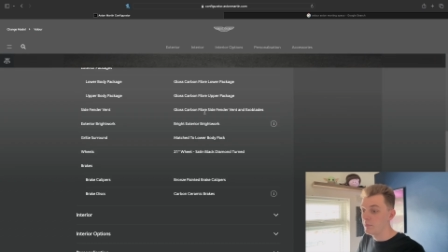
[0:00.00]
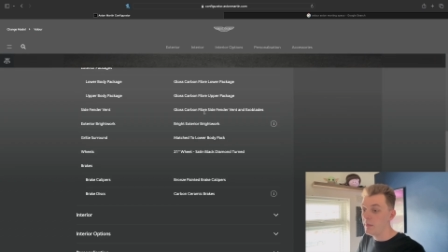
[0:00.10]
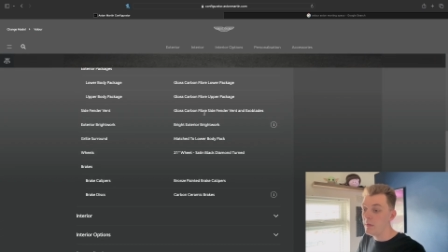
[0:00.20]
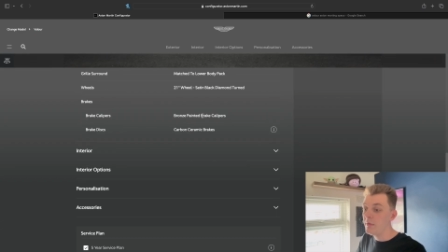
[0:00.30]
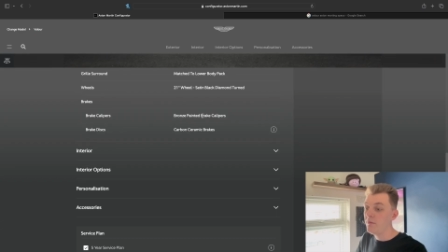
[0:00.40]
Might
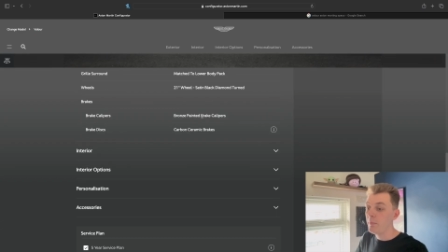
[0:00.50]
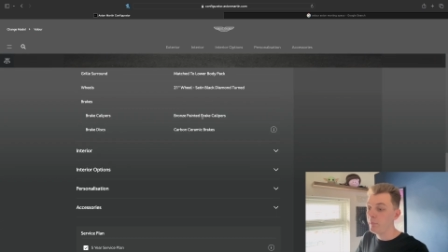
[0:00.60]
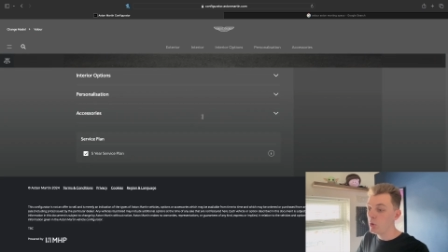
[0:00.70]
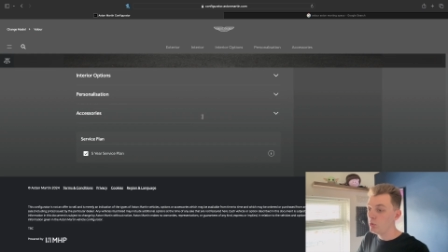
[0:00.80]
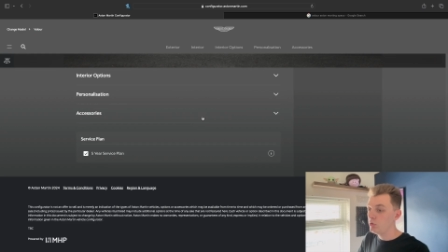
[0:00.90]
be a bit of a
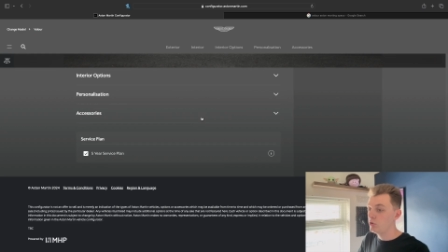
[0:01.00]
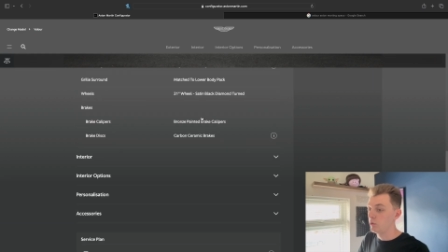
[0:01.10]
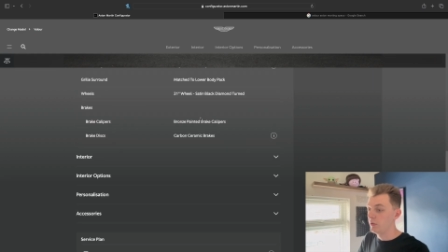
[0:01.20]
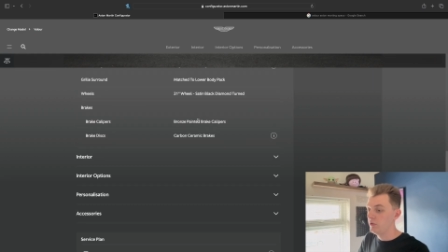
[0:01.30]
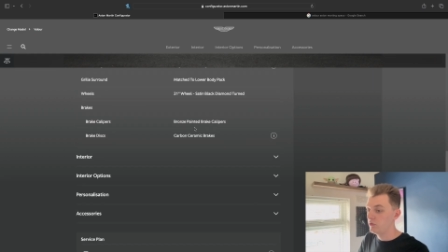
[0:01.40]
bold
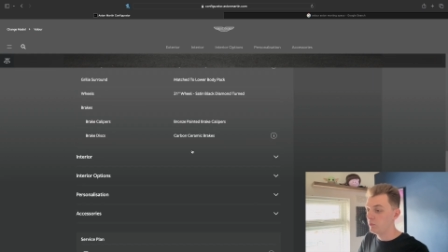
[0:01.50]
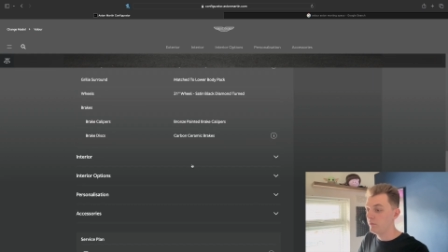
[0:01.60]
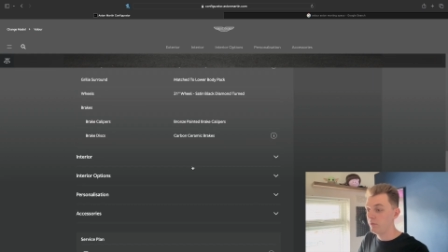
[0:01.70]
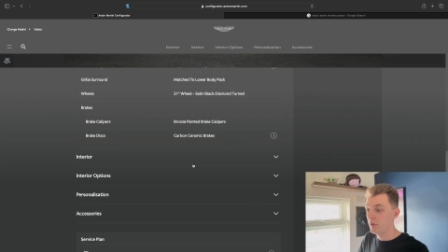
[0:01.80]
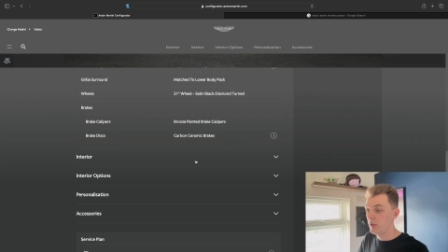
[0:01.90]
choice
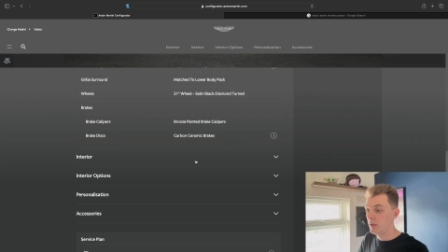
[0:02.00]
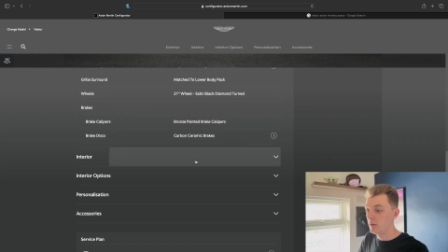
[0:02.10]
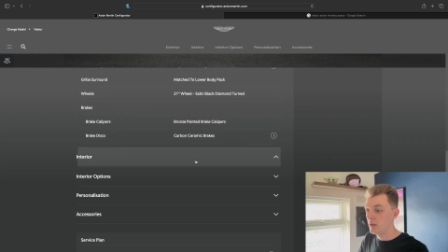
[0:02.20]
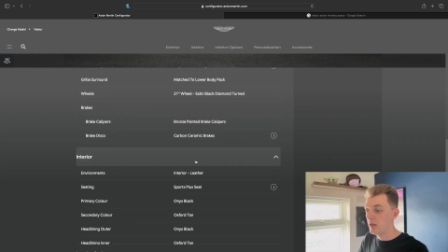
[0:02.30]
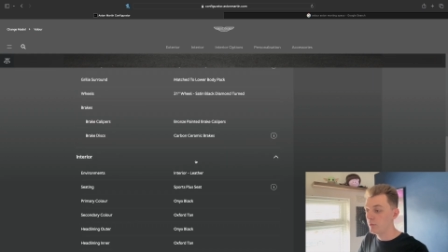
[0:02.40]
with the
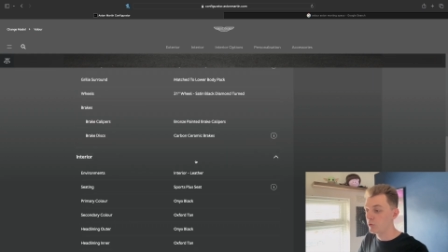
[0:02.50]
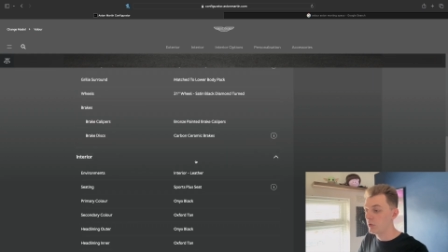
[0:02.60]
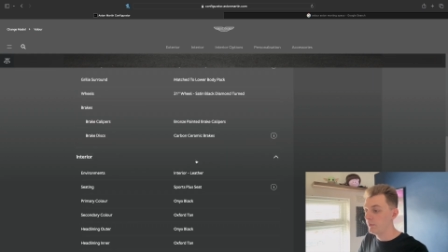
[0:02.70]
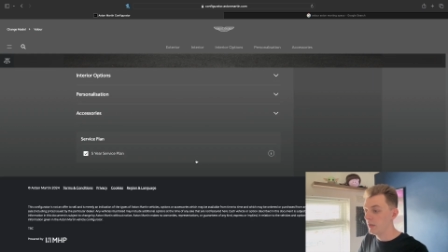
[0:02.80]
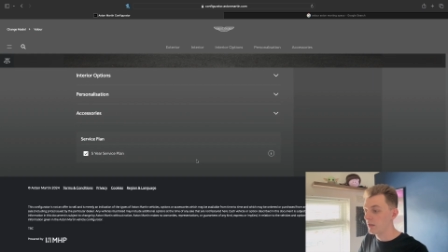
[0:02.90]
lime
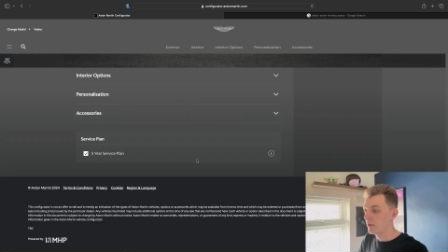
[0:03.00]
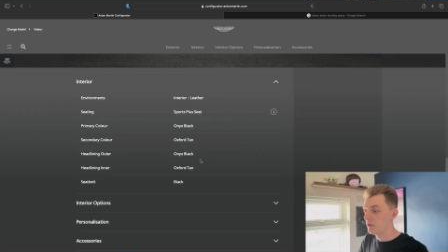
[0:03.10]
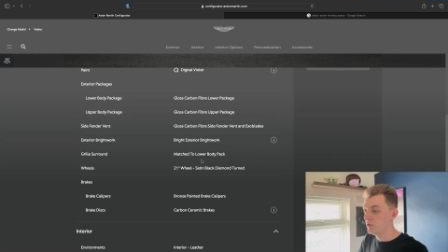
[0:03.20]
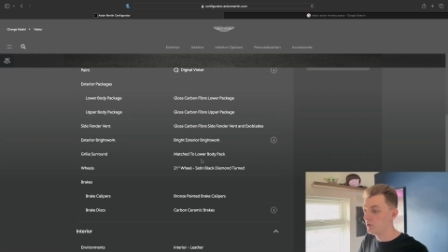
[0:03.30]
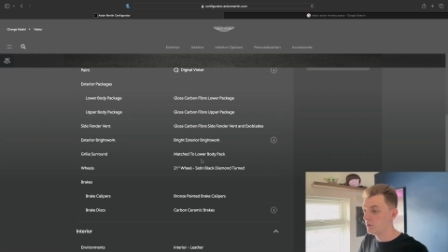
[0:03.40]
green
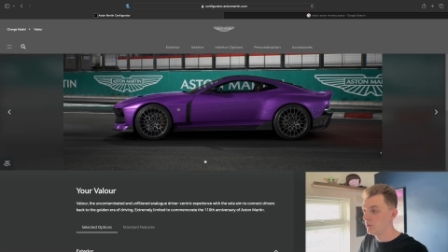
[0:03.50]
package